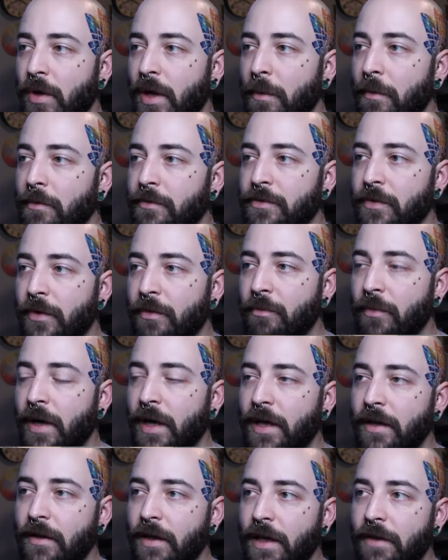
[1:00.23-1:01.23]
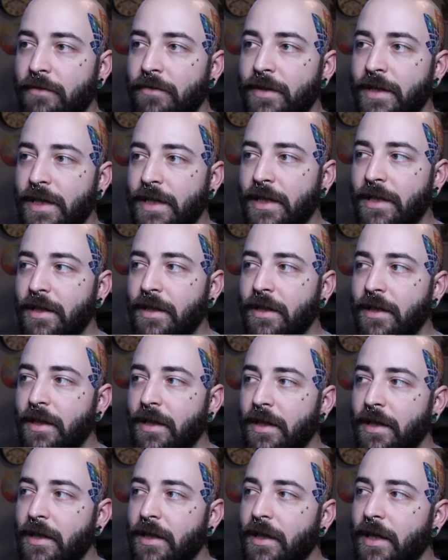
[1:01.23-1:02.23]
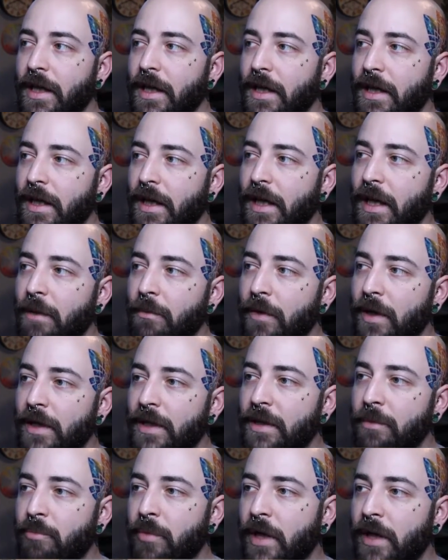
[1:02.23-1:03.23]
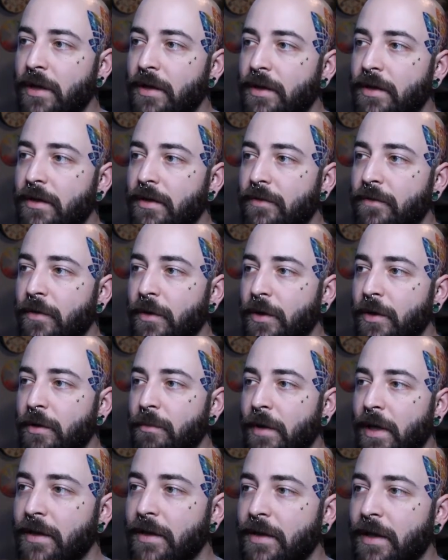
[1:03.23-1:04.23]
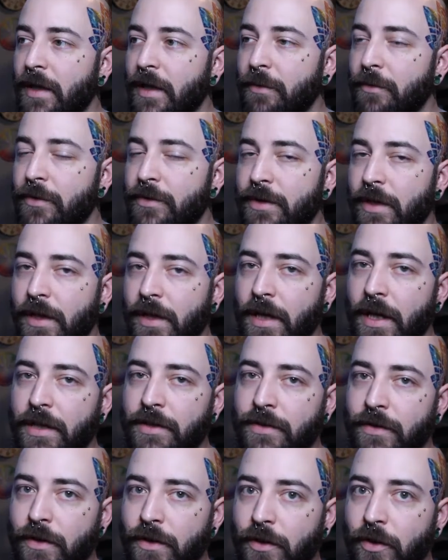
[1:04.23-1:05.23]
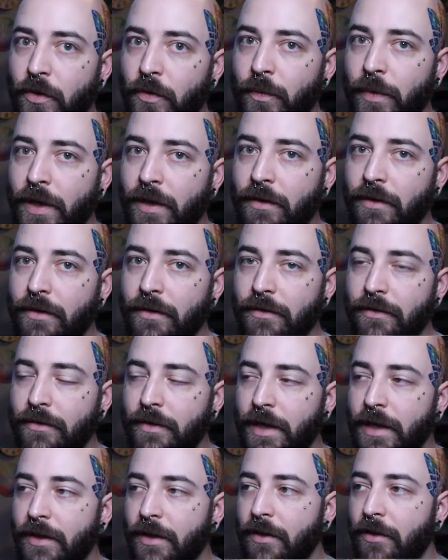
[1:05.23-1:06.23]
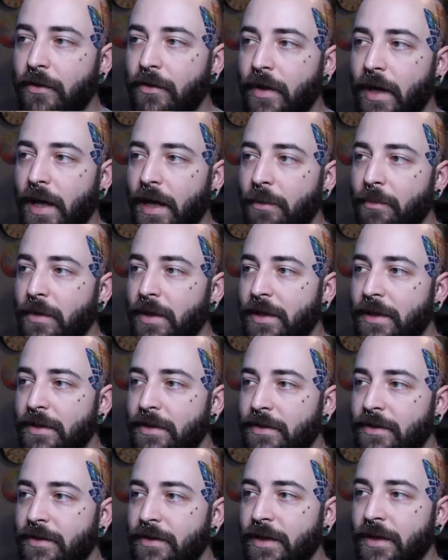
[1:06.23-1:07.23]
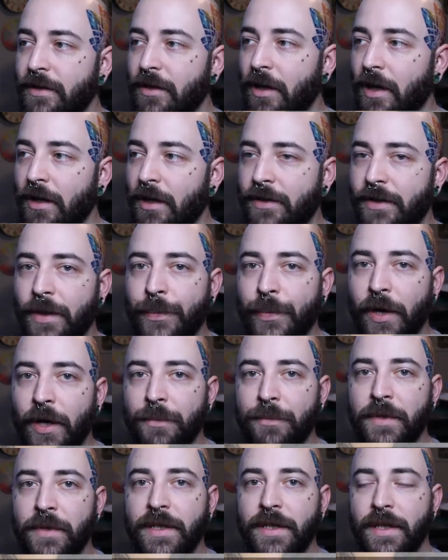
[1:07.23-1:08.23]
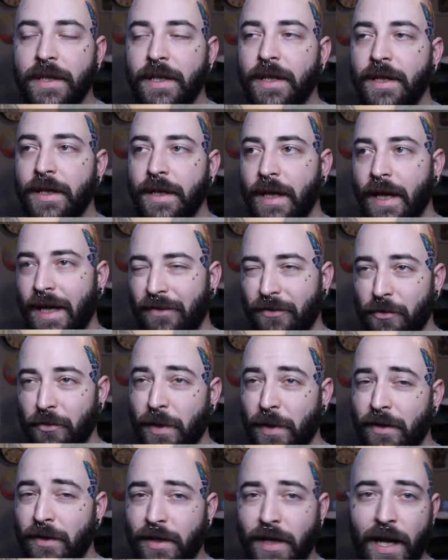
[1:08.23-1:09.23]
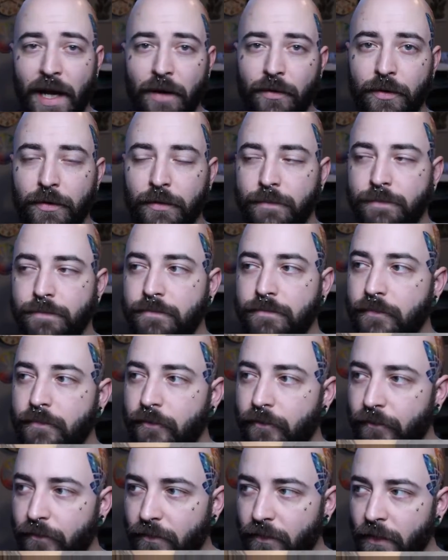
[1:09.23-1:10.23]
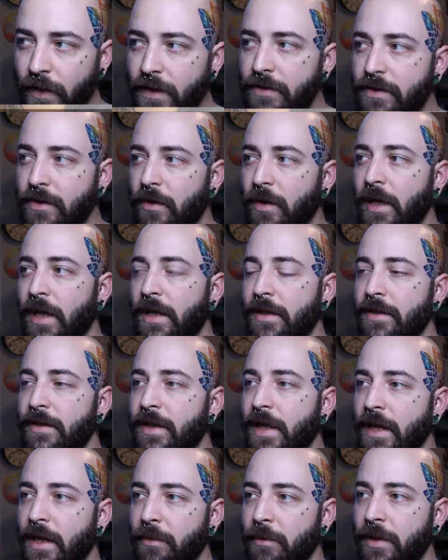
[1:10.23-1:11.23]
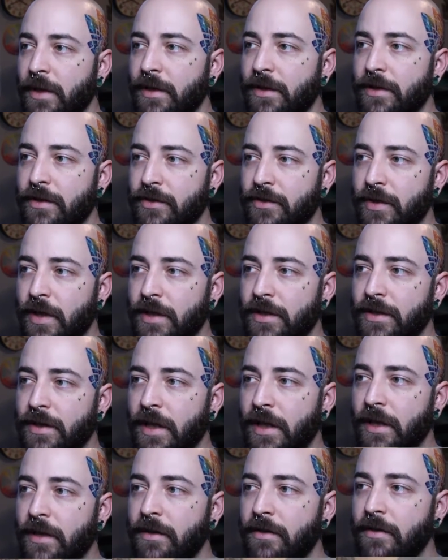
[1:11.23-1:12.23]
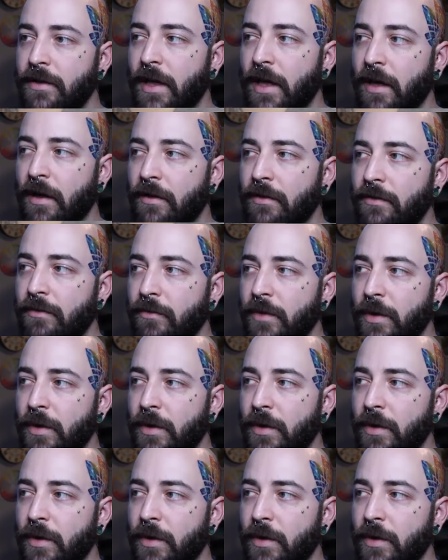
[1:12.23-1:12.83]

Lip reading: problems with my left knee, and I had my knee bent for a good of time, which I should have known better than to do that because it locked up on me after about an hour. So I had to take a minute to stretch that out and